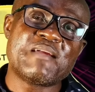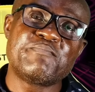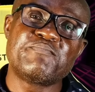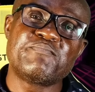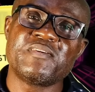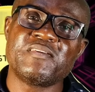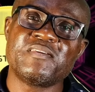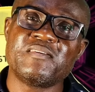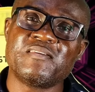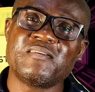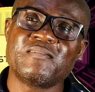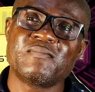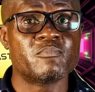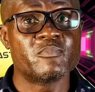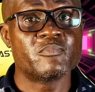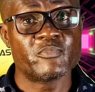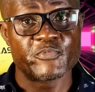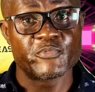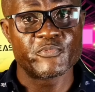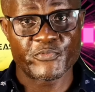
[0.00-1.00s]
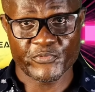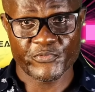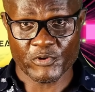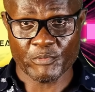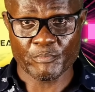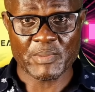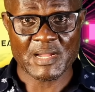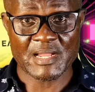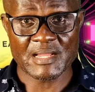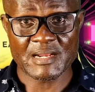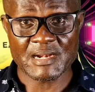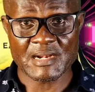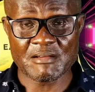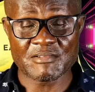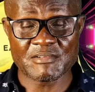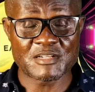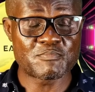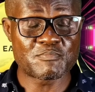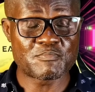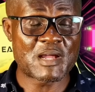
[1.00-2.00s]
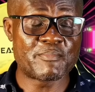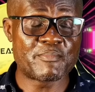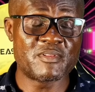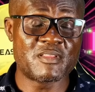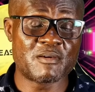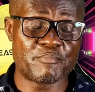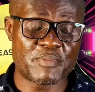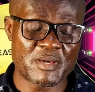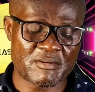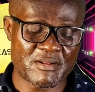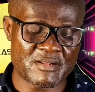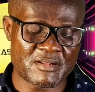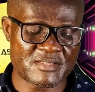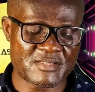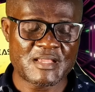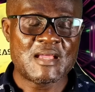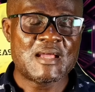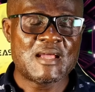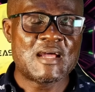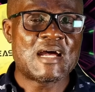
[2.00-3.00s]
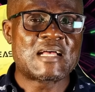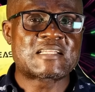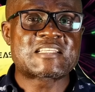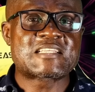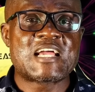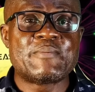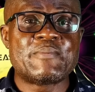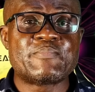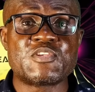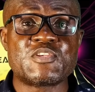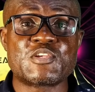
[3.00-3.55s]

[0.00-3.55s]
be from background, it might be the parents, at times it